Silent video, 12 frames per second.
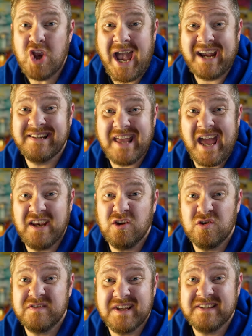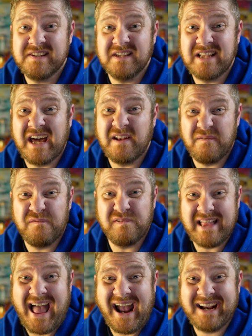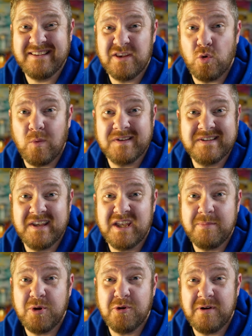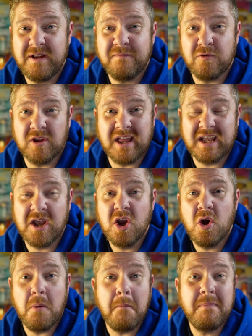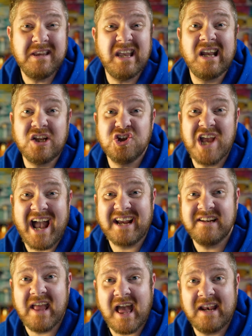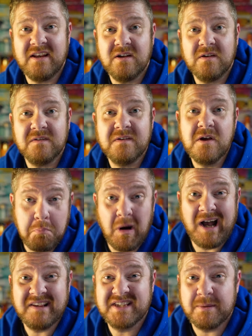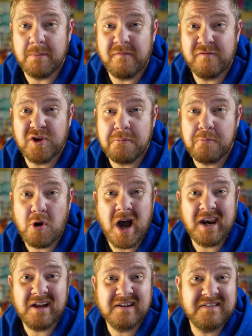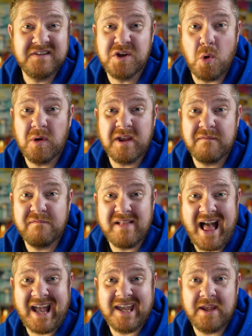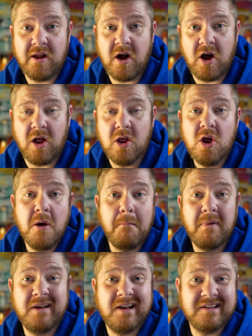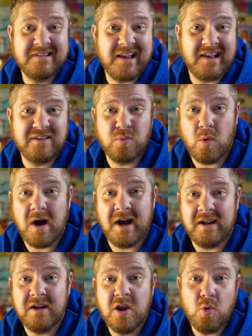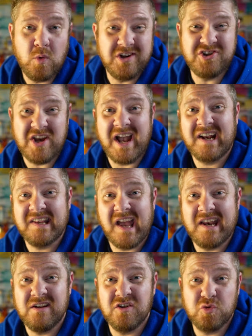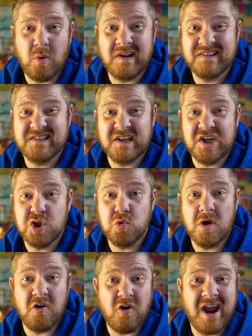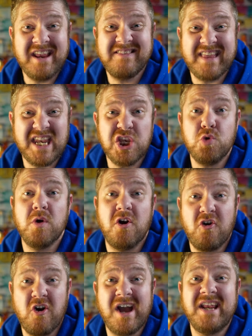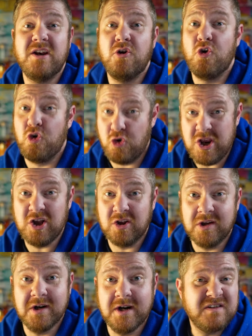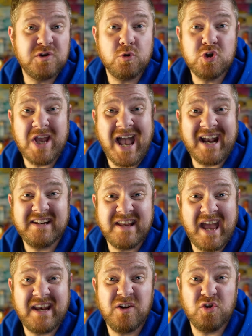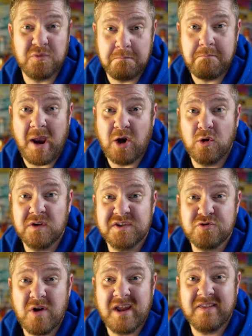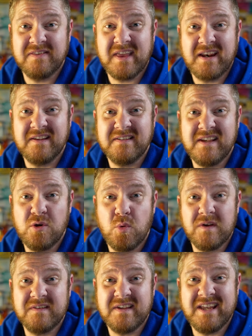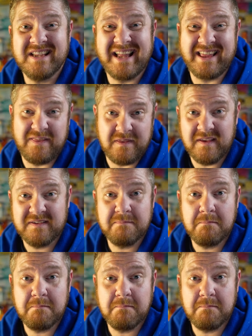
Jack Daniels gets a lot of flack in the whiskey community for like being Jack Daniels, but some of their products don't get flack at all. Because guess what? When Jack Daniels wants to do it right, they do it right real good. So Jack Daniels barrel strength Tennessee whiskey like this